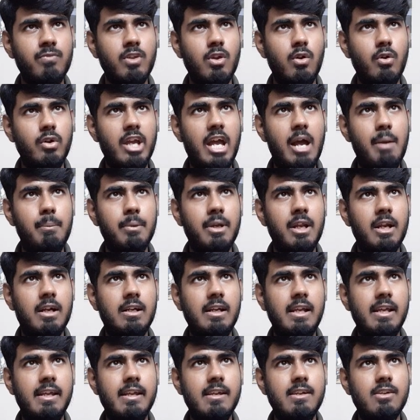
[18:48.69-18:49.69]
Okay, I'm gonna
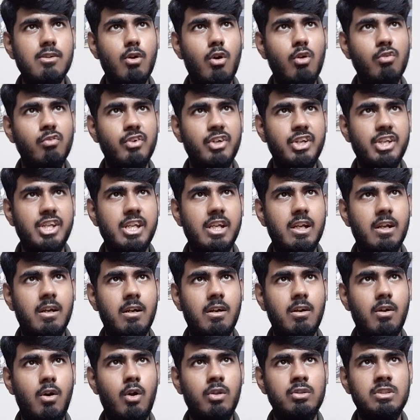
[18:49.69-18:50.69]
click it over here
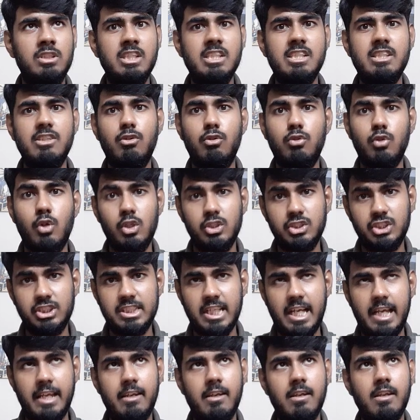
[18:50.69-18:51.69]
on this cross
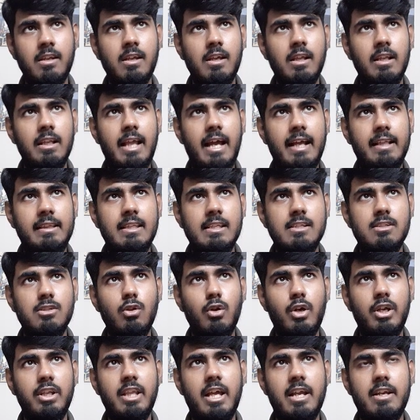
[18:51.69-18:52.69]
sign like this.
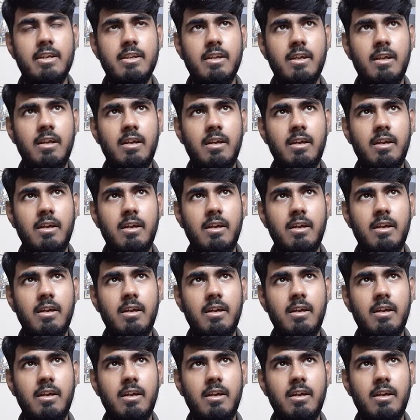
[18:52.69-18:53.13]
Look at that,